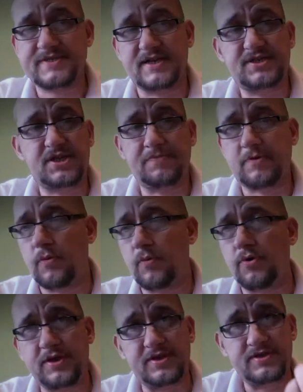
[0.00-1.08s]
It's got your
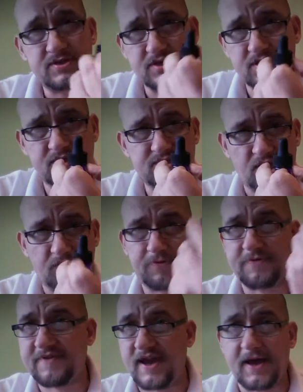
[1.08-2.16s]
typical warning,
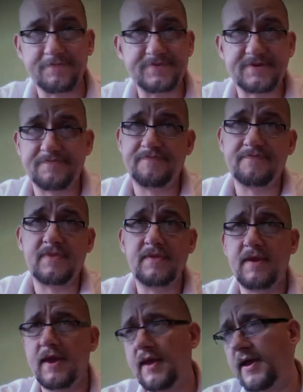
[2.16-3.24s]
childproof caps.
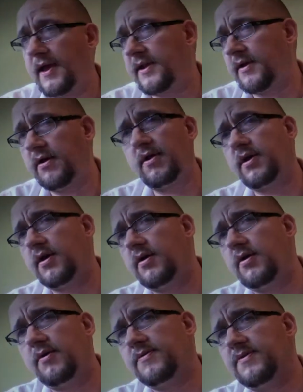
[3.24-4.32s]
And all in
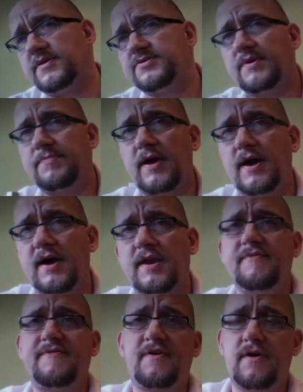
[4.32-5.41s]
all, the drip
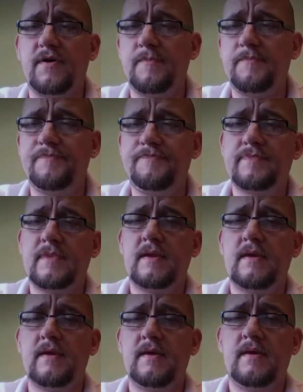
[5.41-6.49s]
line from
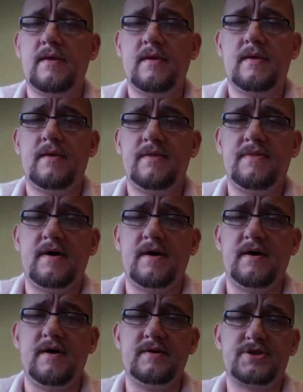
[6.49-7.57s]

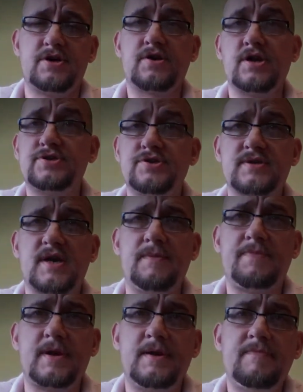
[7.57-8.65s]
the JoCo Juice
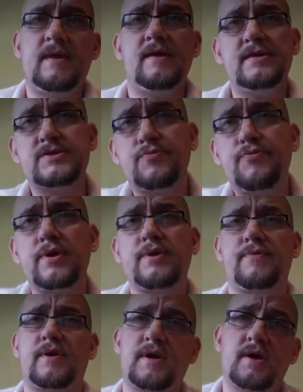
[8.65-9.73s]
Company is
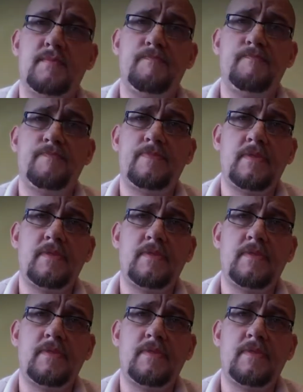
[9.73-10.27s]
really, really good.